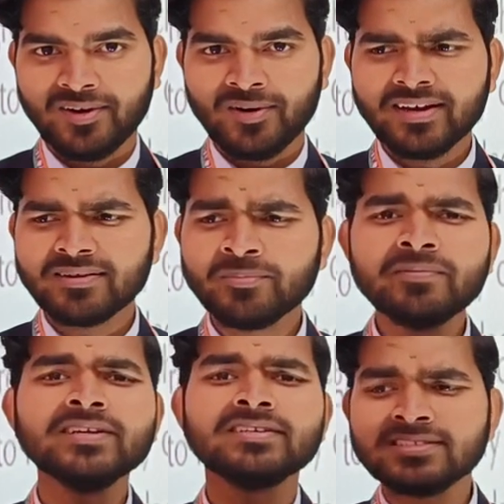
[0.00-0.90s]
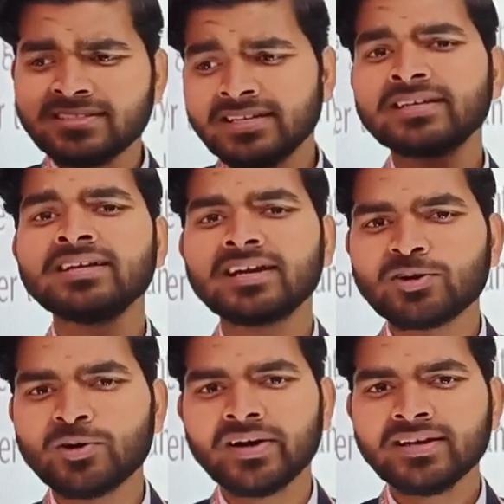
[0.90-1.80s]
All right, maybe drinking
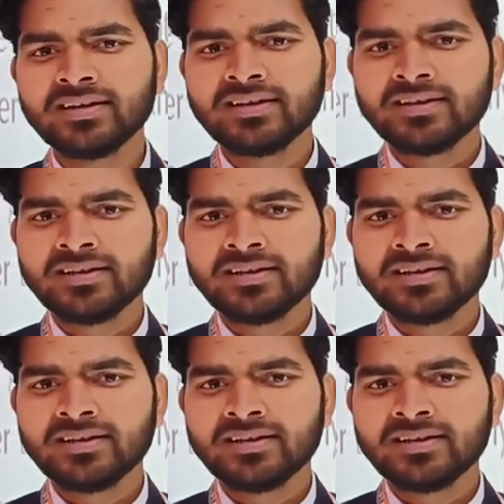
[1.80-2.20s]
alcohol.